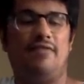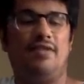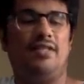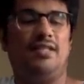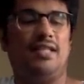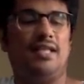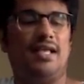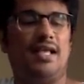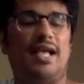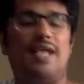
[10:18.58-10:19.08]

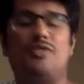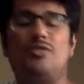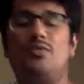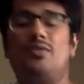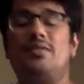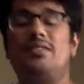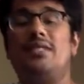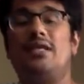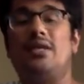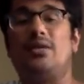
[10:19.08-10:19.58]
and coming back,
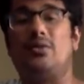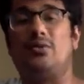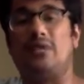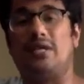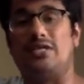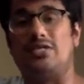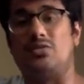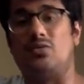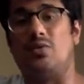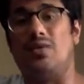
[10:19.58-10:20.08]

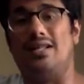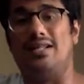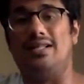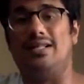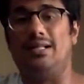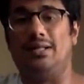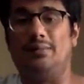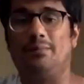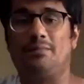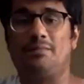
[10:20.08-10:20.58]
right?
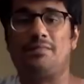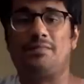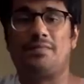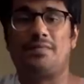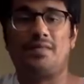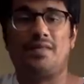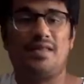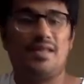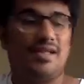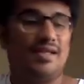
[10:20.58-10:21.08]

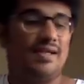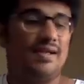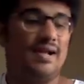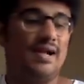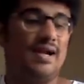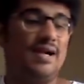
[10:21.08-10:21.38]
Everything has